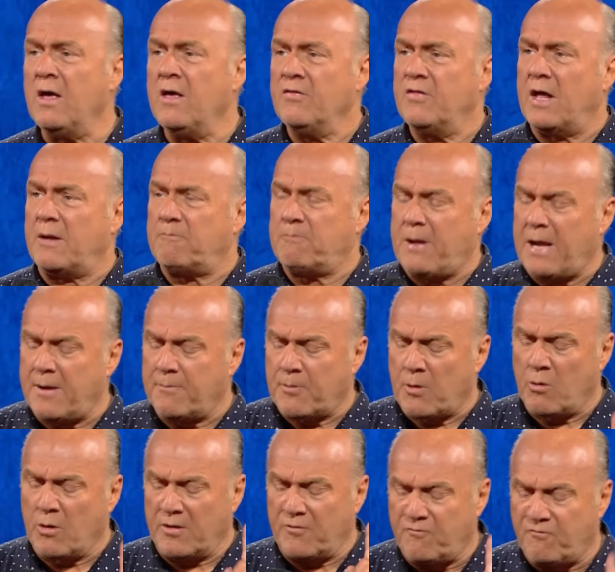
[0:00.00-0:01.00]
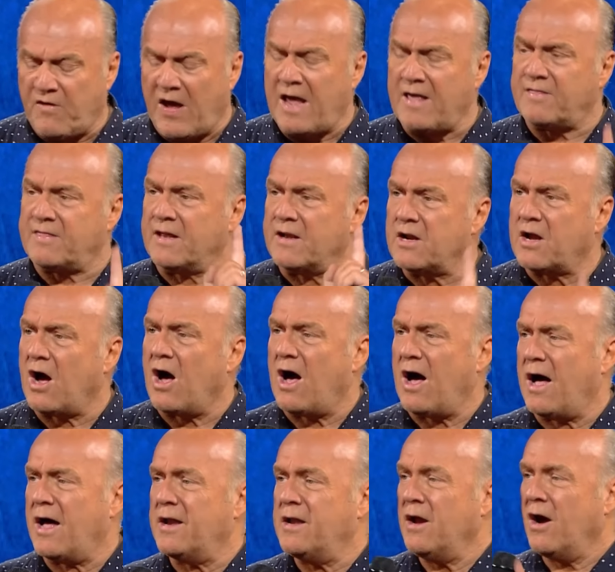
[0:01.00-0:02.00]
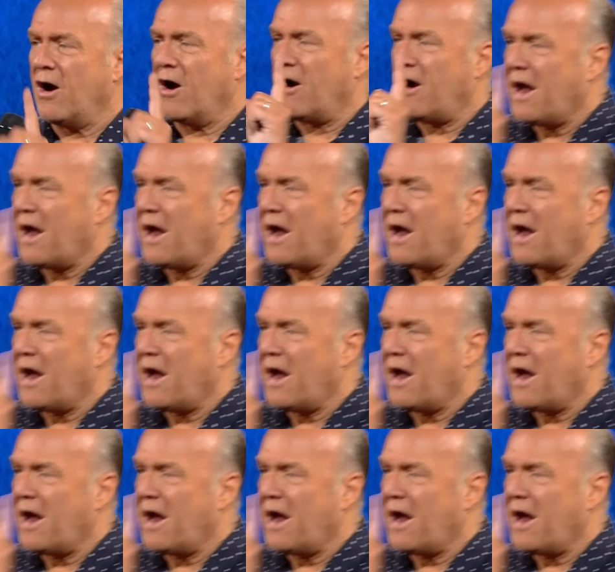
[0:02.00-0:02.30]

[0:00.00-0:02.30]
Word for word: that people with faith in God are